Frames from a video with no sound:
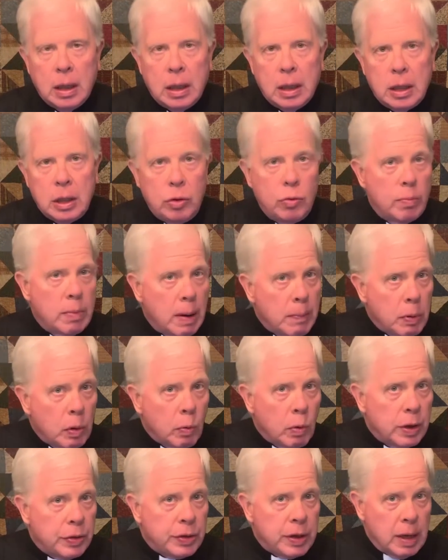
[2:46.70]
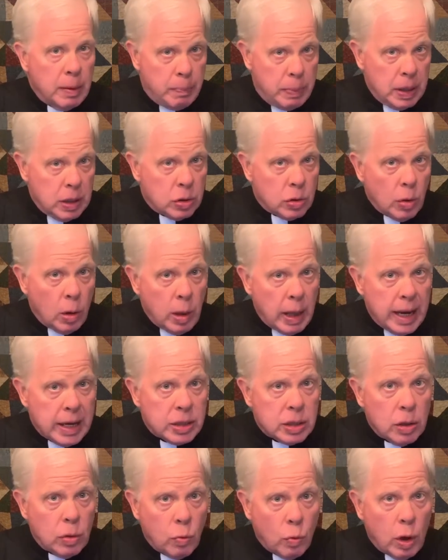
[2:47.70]
You remember what the epistle
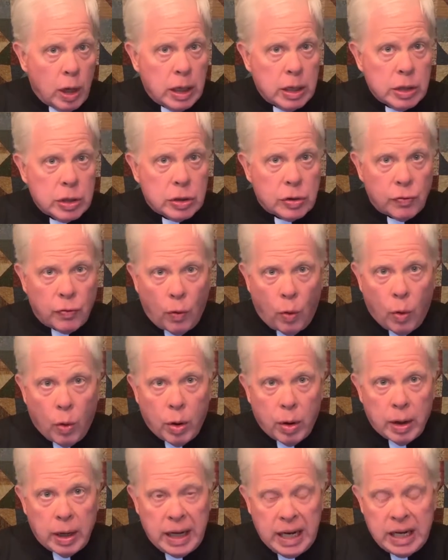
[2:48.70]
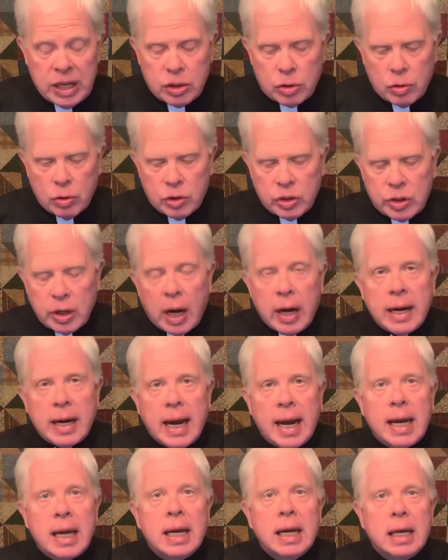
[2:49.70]
lesson was for Easter
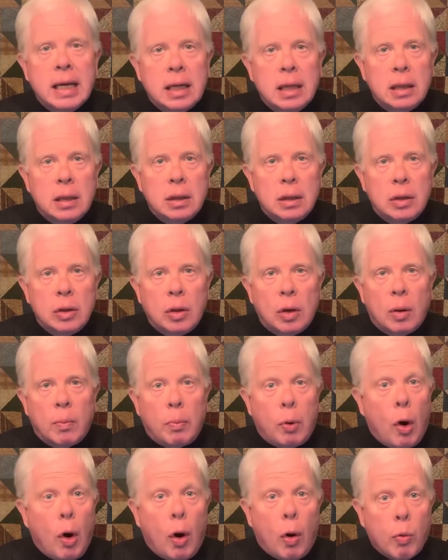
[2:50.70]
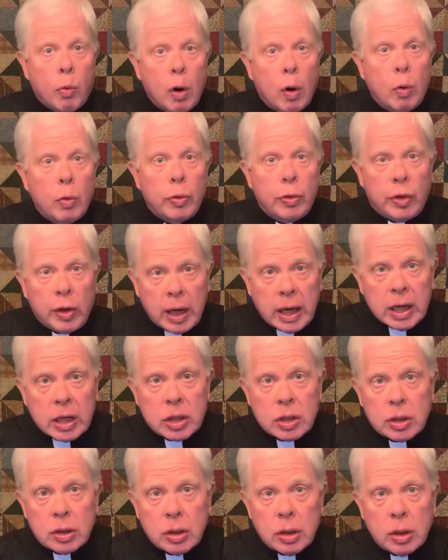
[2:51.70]
Sunday? Paul wrote
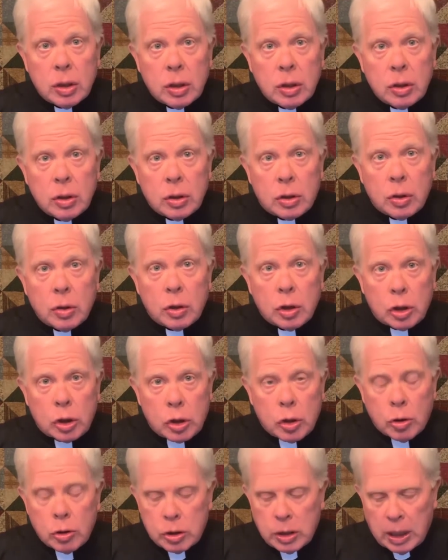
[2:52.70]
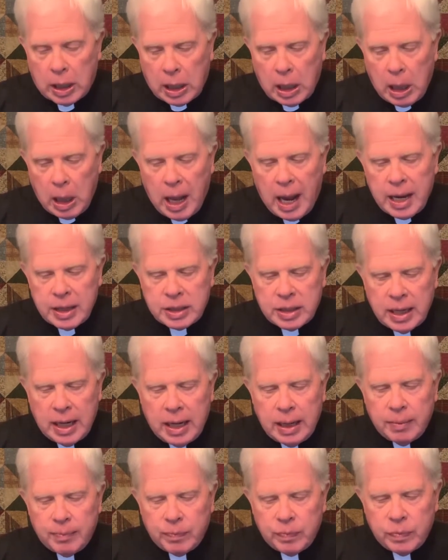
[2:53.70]
this to the church at
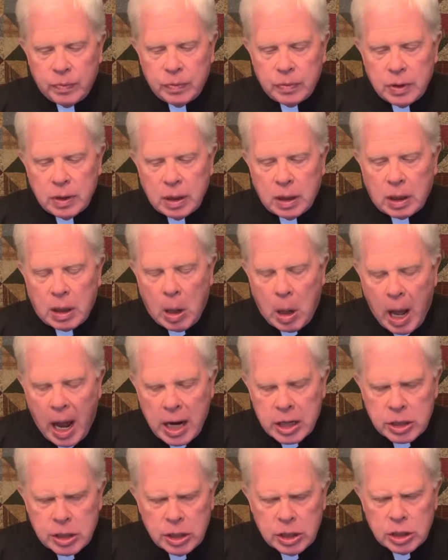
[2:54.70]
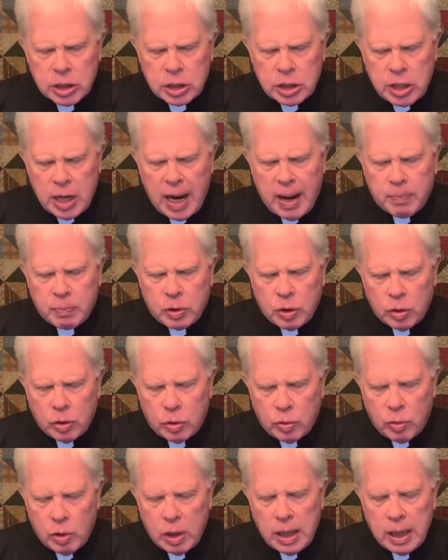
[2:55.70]
Colossae, Colossians chapter
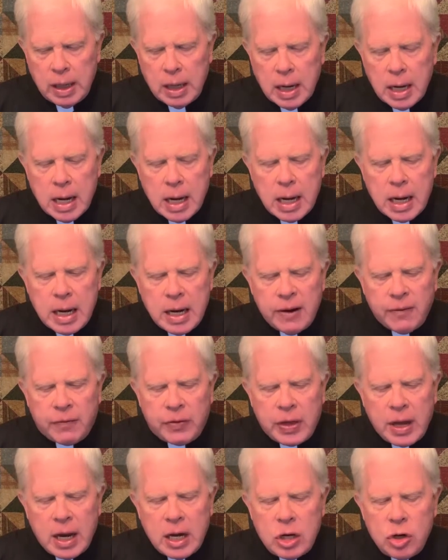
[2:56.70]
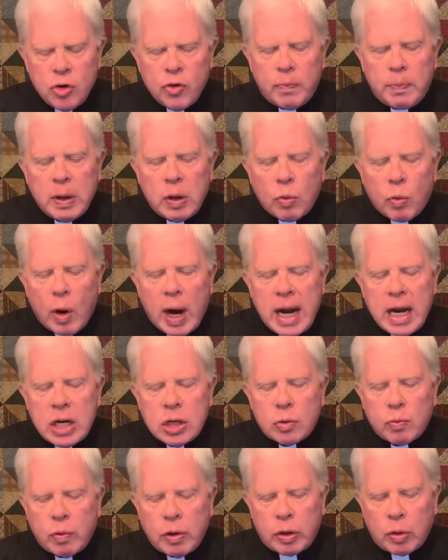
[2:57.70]
3. If then you've been
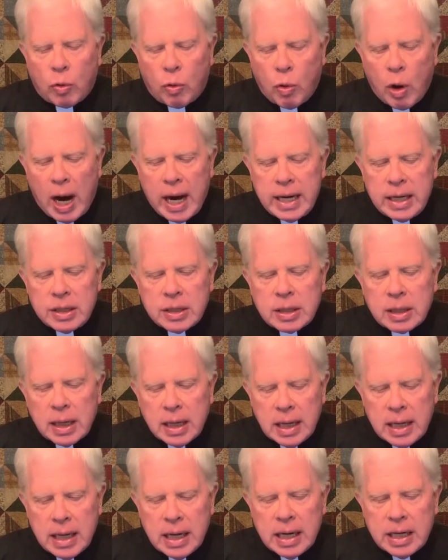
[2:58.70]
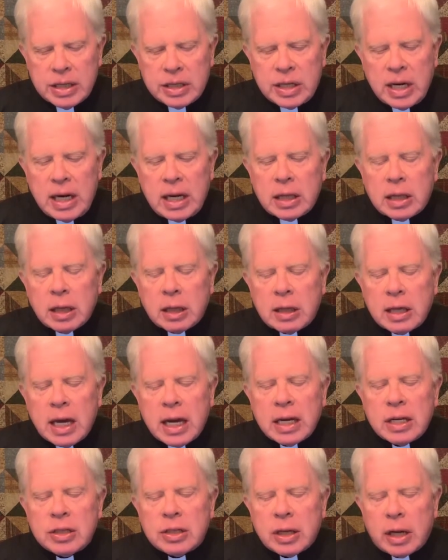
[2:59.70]
raised with Christ, seek the
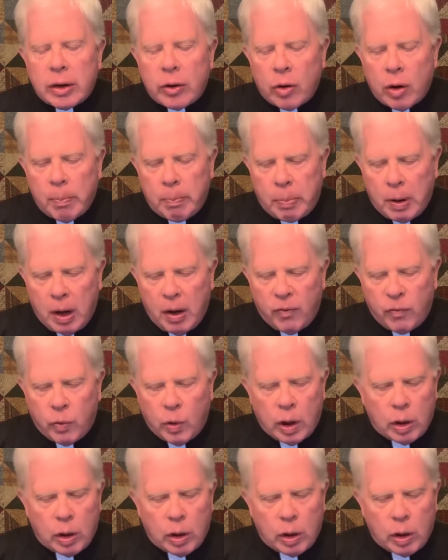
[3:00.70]
things that are above, where